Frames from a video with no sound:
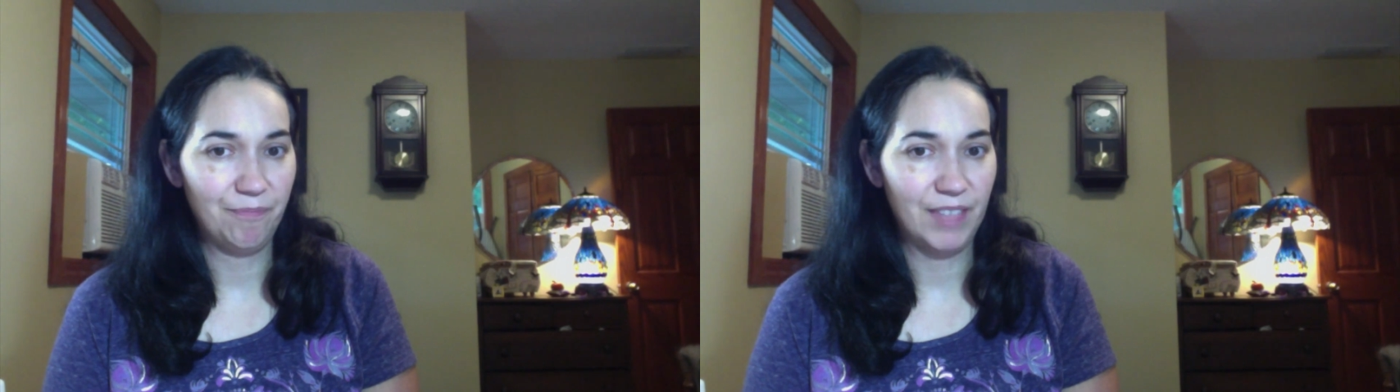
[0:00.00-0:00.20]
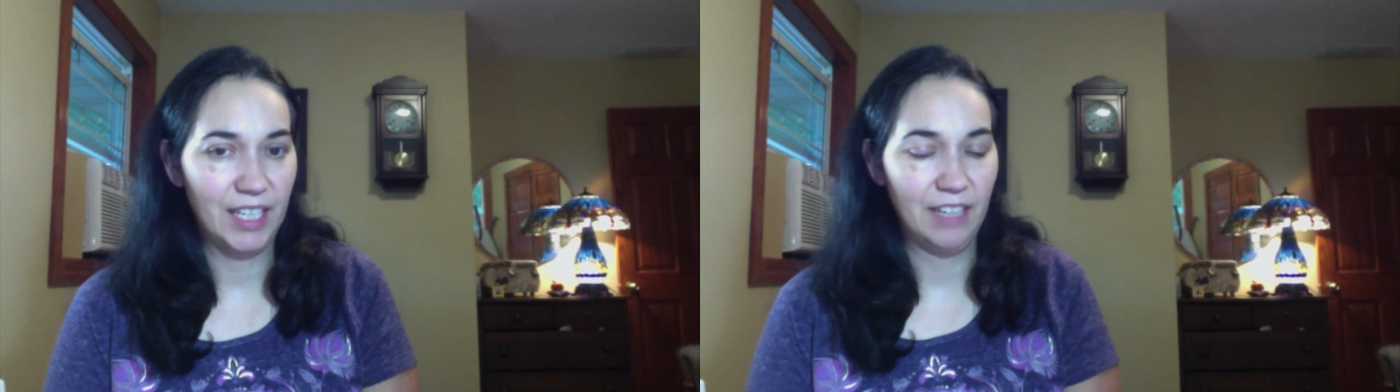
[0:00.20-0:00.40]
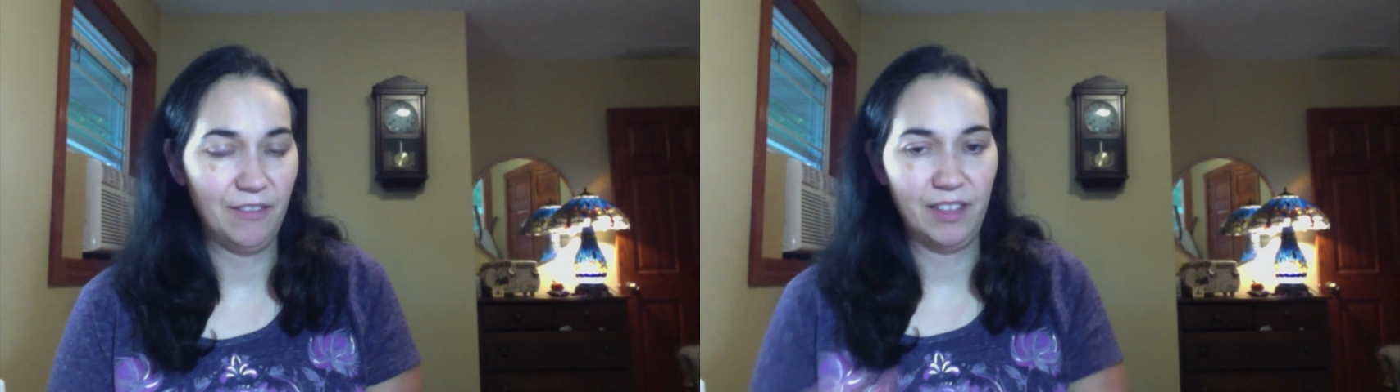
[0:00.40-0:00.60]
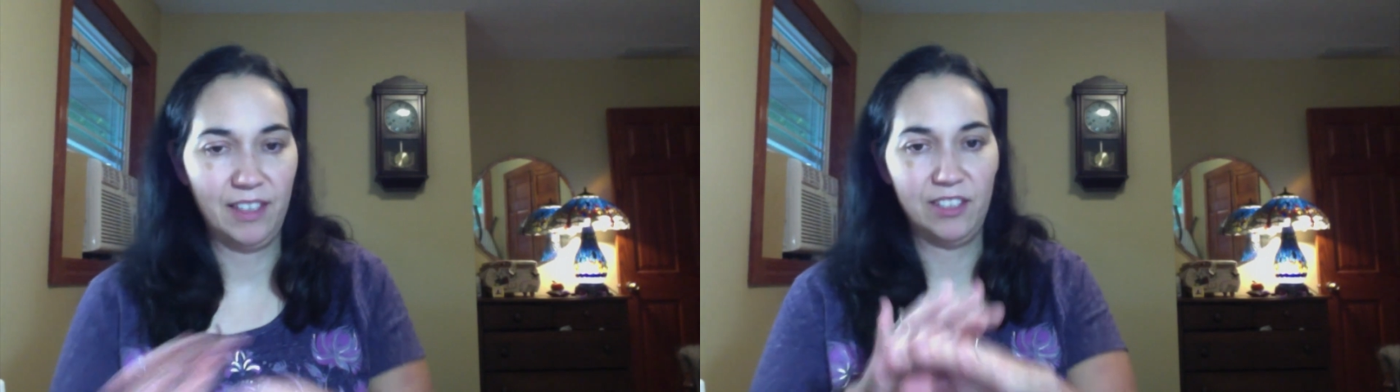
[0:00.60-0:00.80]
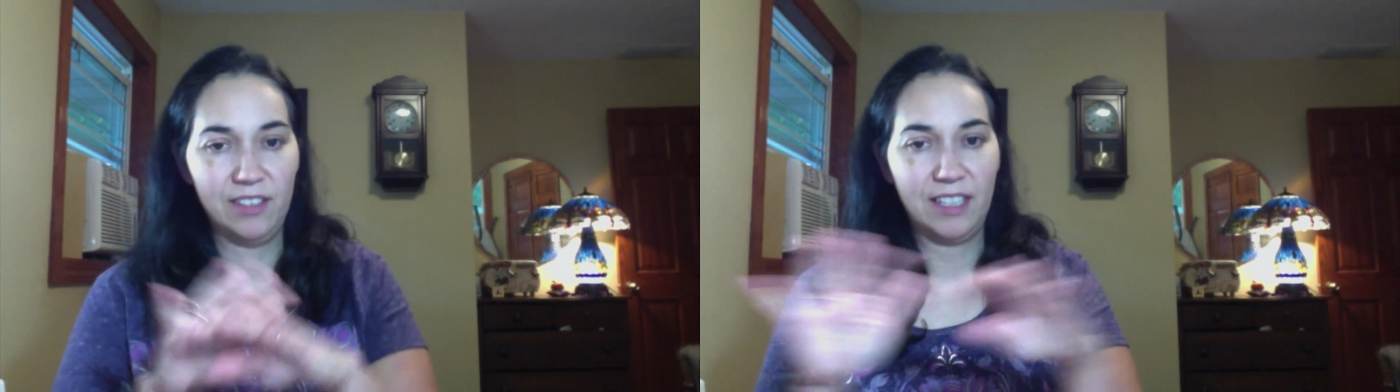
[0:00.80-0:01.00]
then
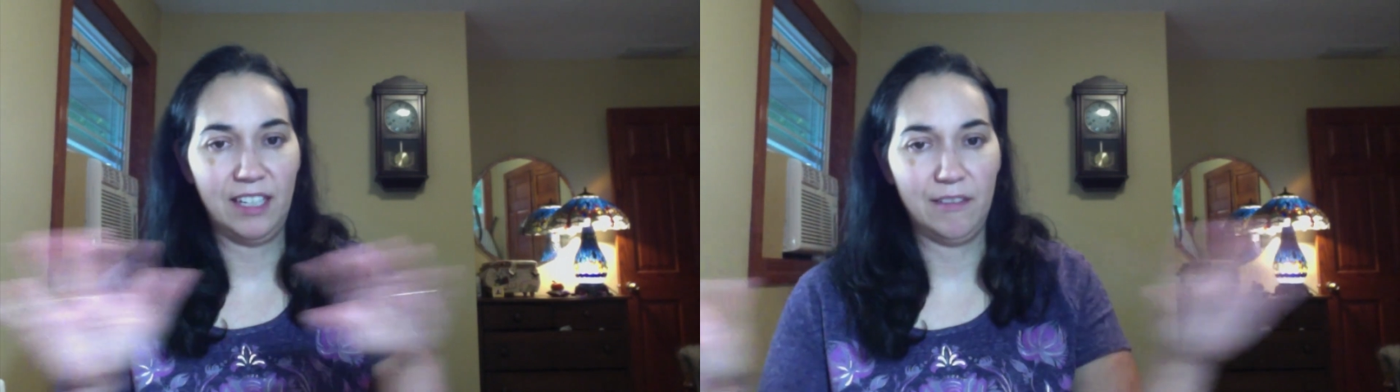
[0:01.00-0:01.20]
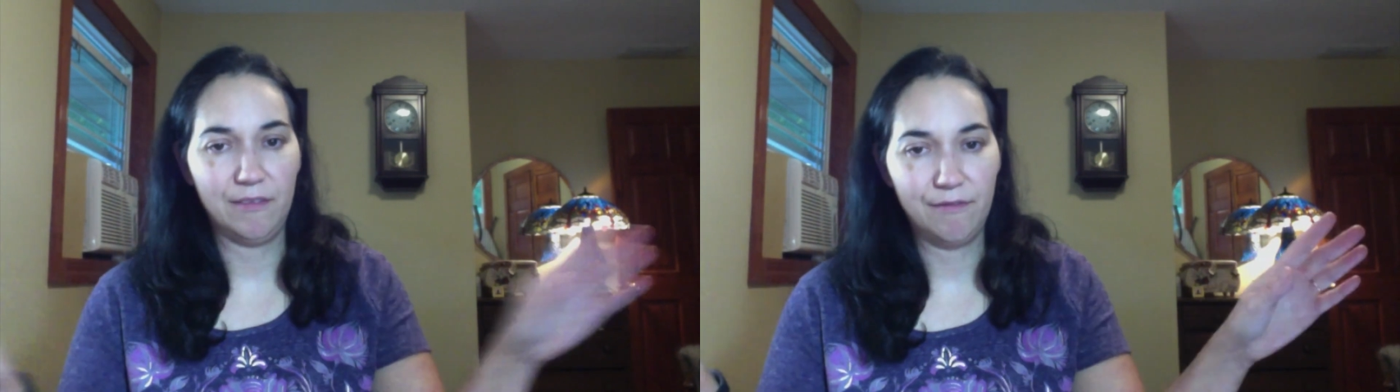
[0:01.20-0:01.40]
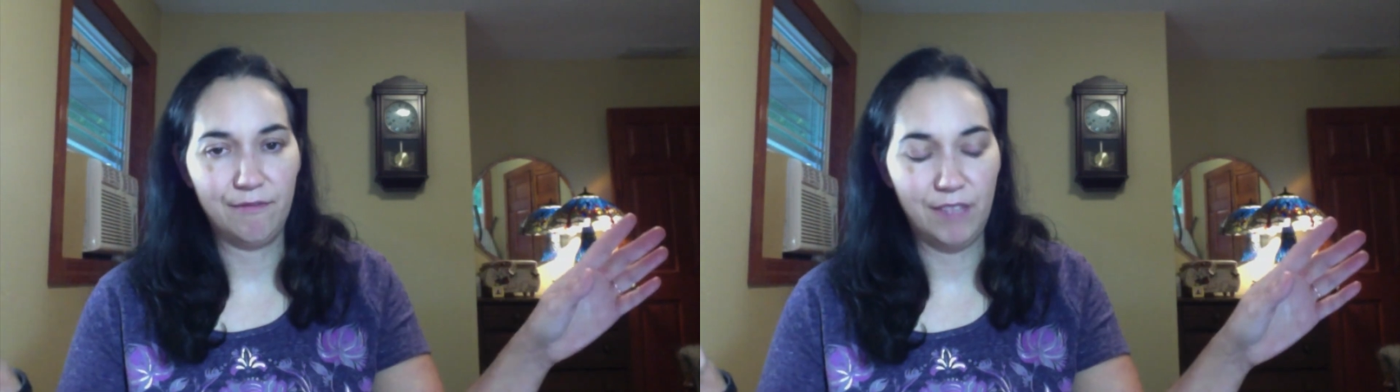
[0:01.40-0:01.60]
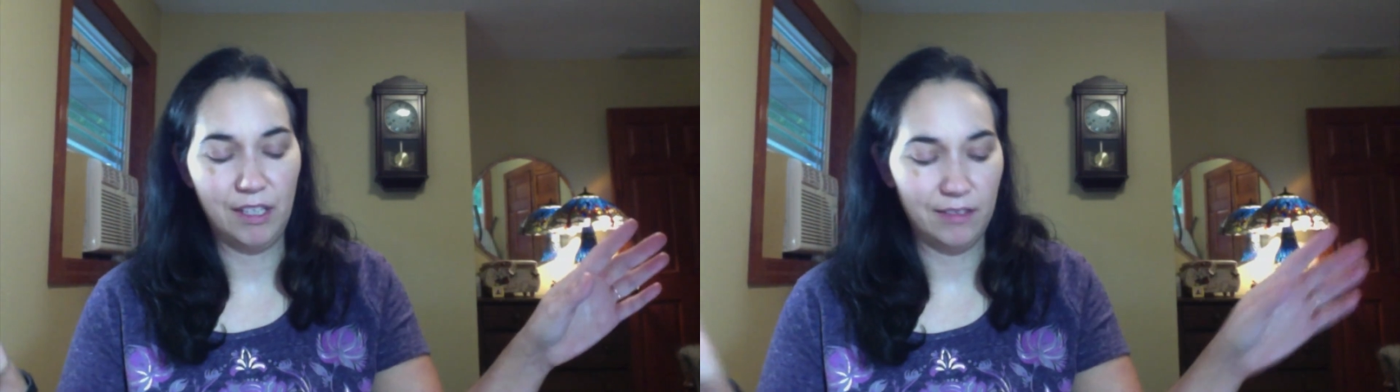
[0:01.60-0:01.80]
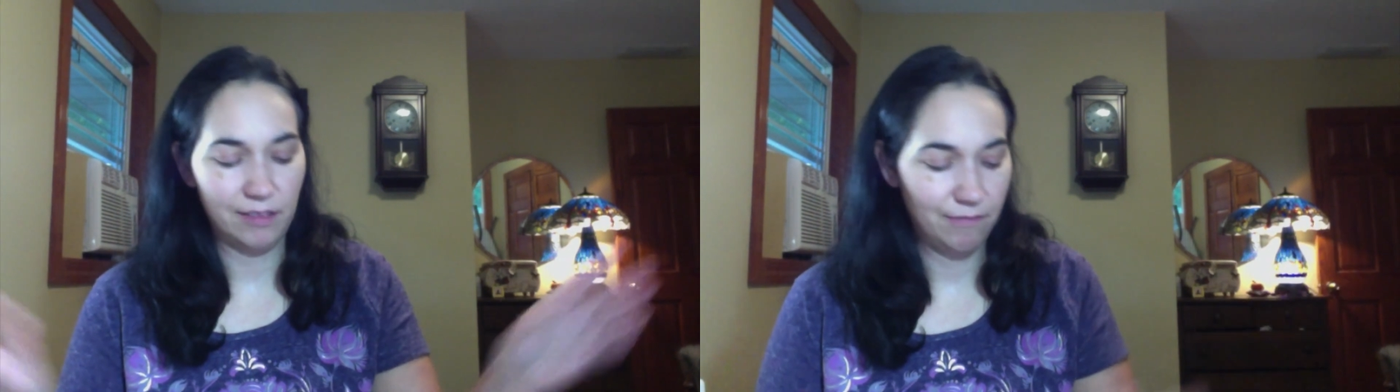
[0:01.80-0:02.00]
everything just kind of
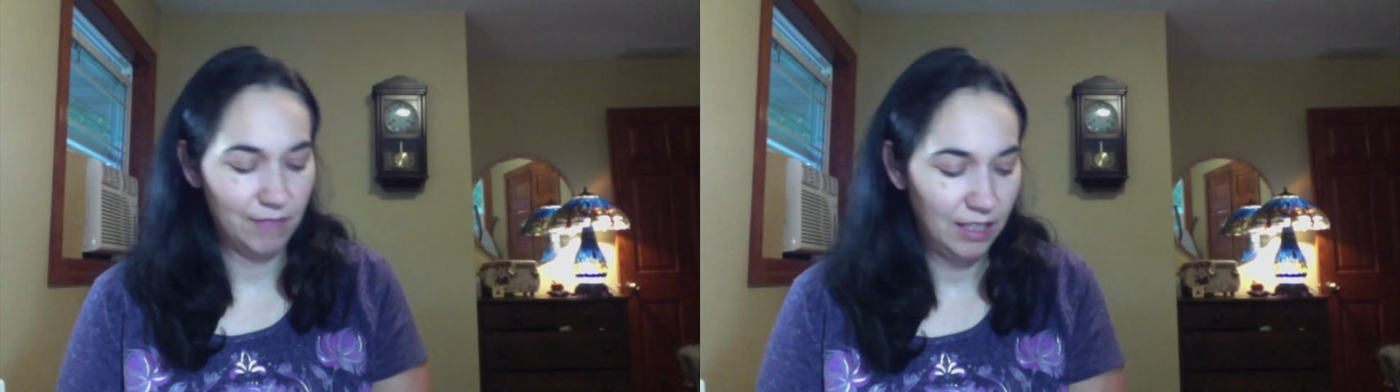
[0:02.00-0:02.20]
falls.